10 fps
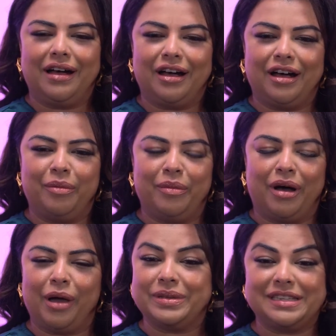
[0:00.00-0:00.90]
um,
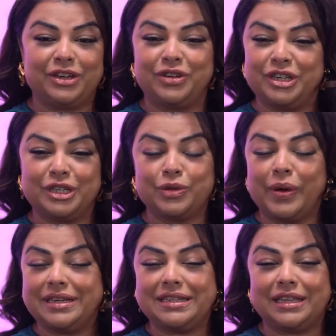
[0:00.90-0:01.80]
I was literally just
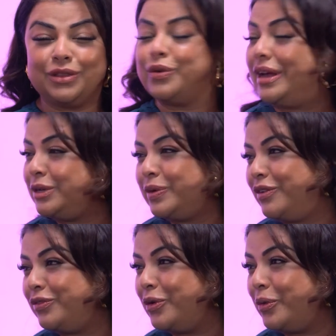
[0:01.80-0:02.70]
23,
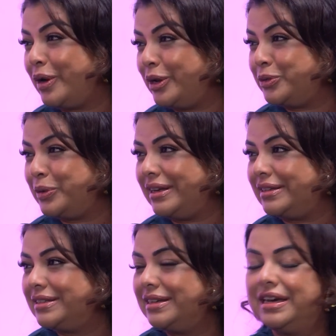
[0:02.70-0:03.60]
24 when I
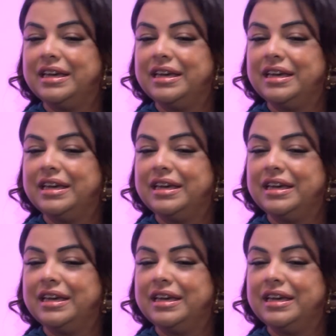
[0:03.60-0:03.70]
joined.